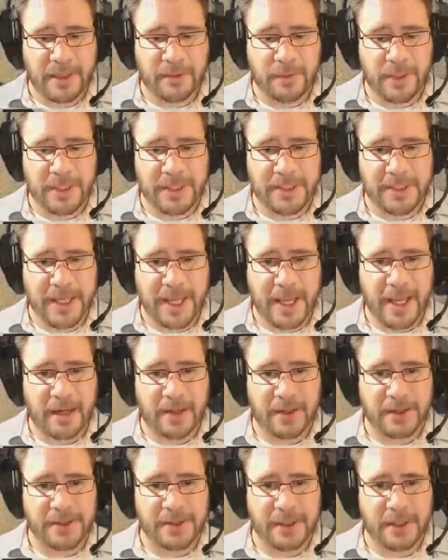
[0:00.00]
we need to add
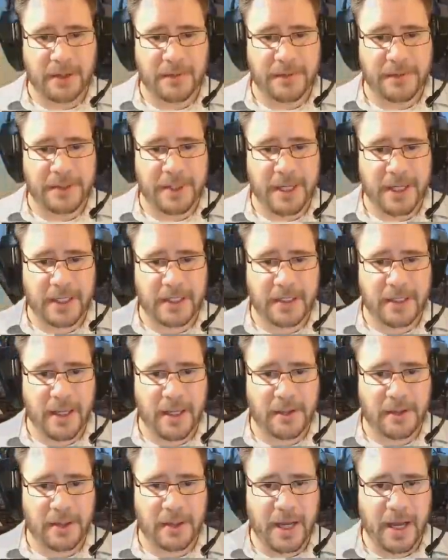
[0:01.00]
ourselves
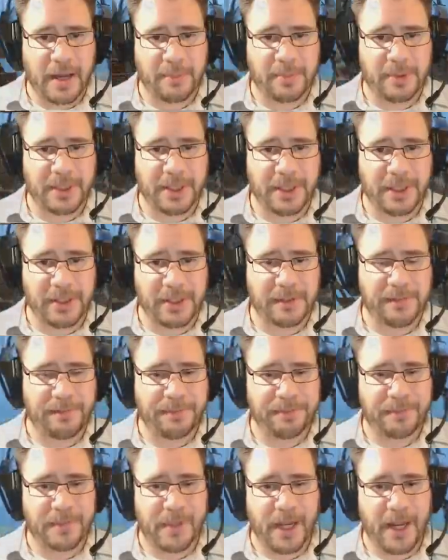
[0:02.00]
another hopper here.
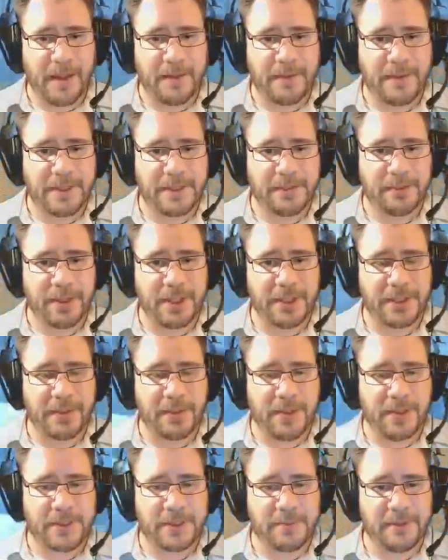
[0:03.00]
And this one is
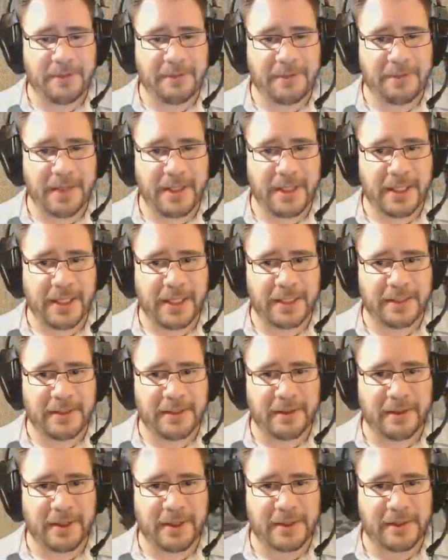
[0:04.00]
going to be feeding into
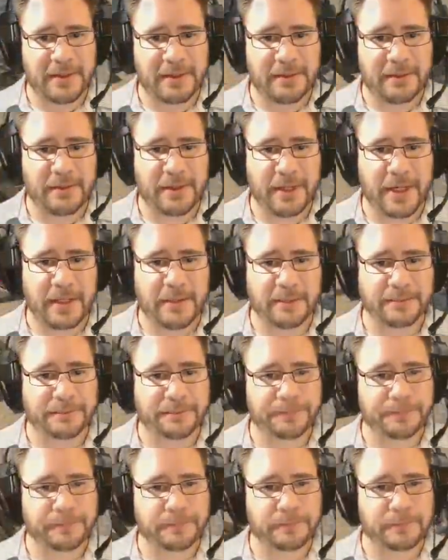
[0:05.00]
this. Right.
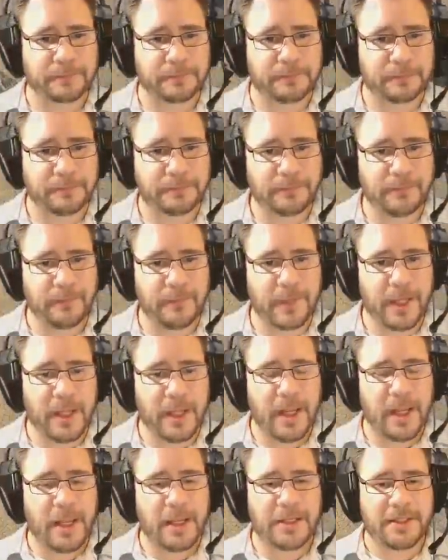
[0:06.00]

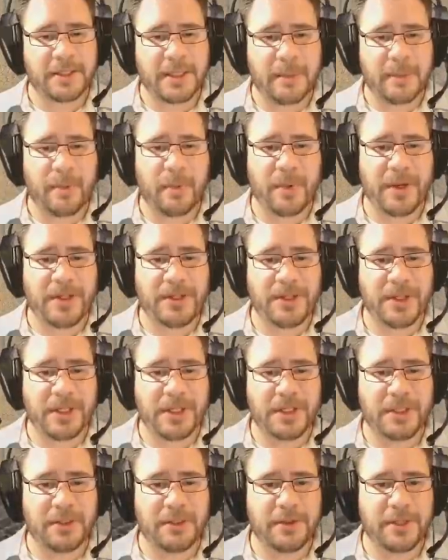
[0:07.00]
There's a couple ways you
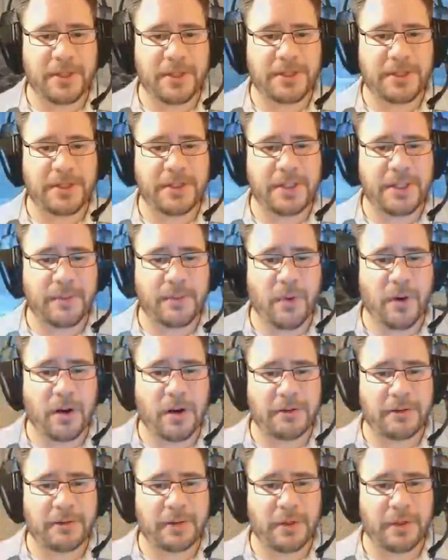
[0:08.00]
could do this. You need
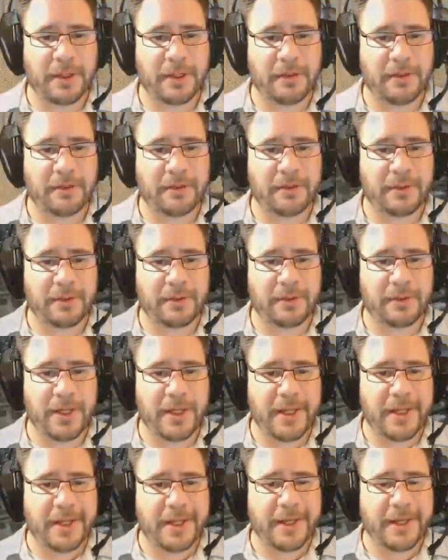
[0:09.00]
water flowing through.
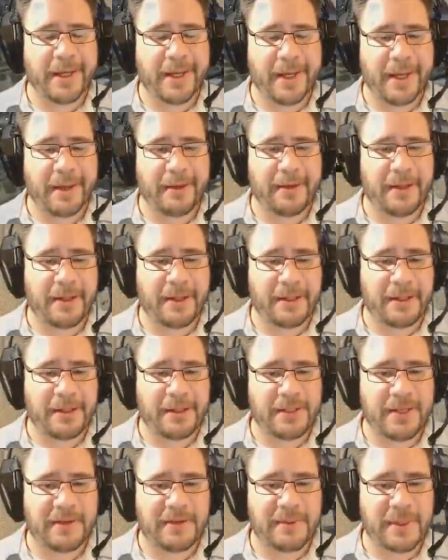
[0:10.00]
You
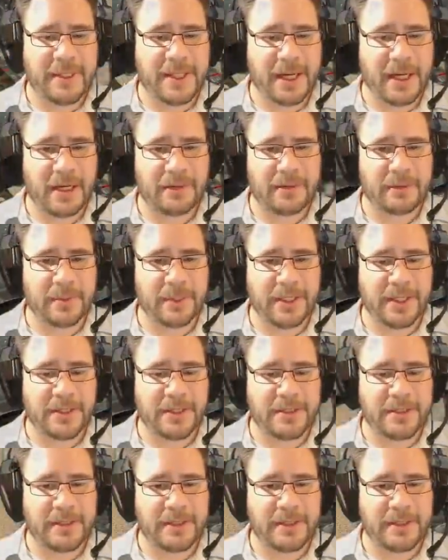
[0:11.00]
just have to be careful because